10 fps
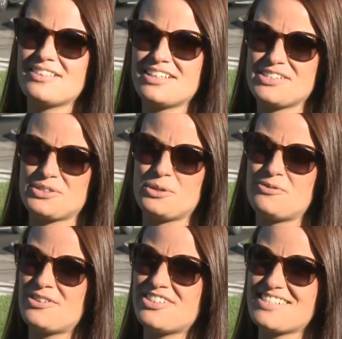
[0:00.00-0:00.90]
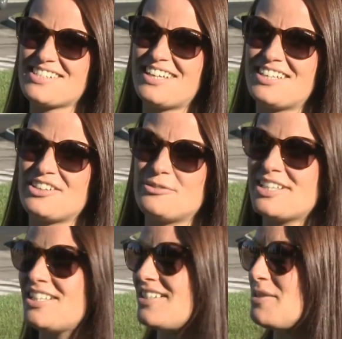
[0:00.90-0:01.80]
The kids are hopeful, they're excited, they're
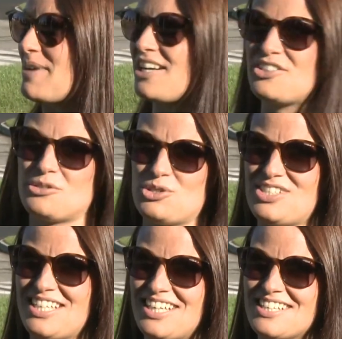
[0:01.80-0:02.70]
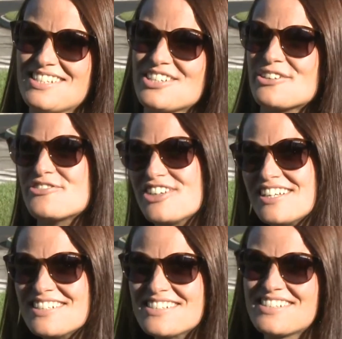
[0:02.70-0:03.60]
ready to get back into the routine and see their
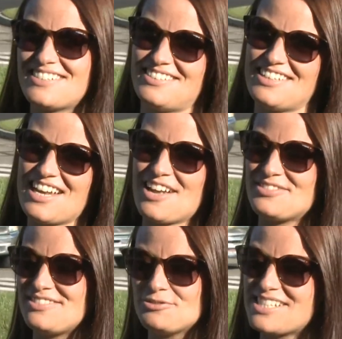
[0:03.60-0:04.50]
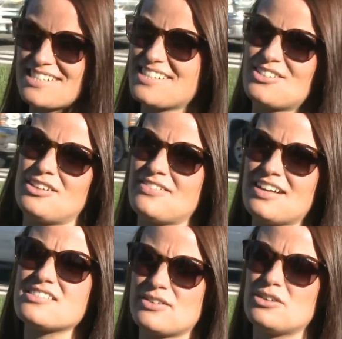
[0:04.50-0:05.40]
friends and have recess and all of
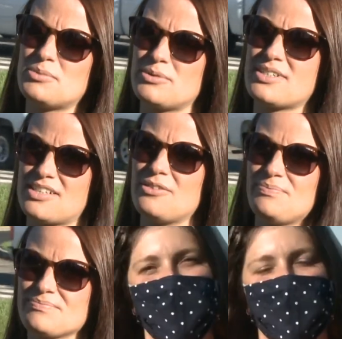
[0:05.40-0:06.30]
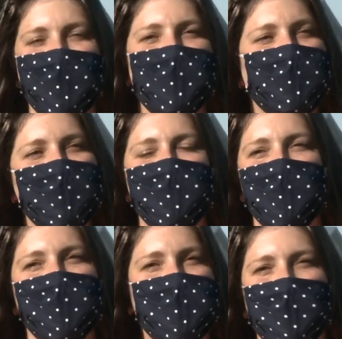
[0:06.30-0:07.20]
that, so I hope it works out. We love our
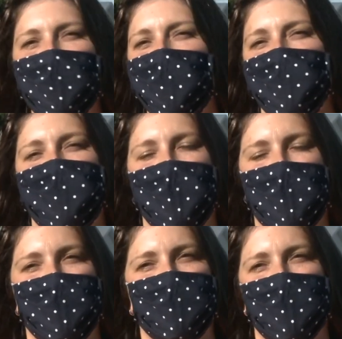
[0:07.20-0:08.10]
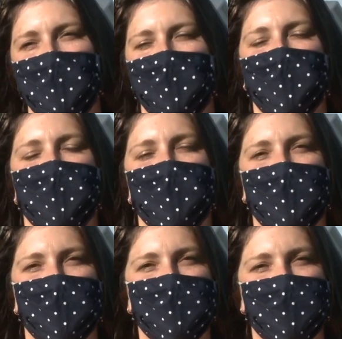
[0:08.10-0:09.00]
students, they love our staff,
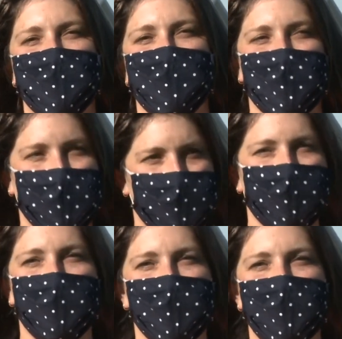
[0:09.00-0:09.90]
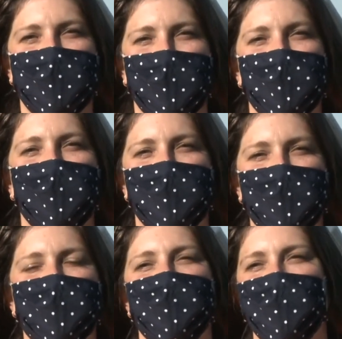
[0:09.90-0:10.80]
um, and, and we just can't wait
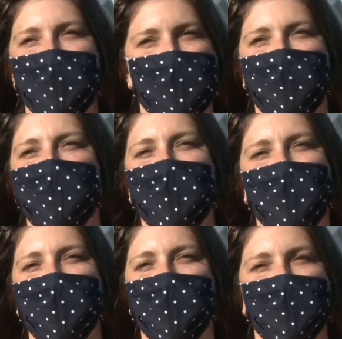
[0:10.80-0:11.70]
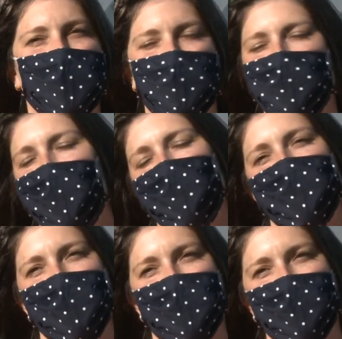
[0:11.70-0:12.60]
till the, the regular high
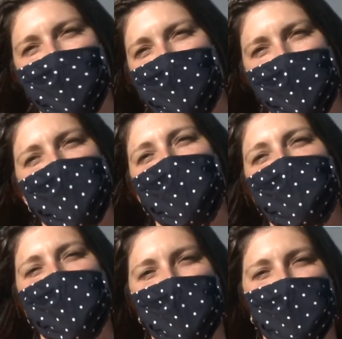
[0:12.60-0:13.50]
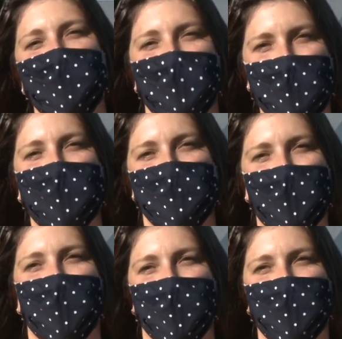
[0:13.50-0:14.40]
fives and fist bumps and hugs can come back.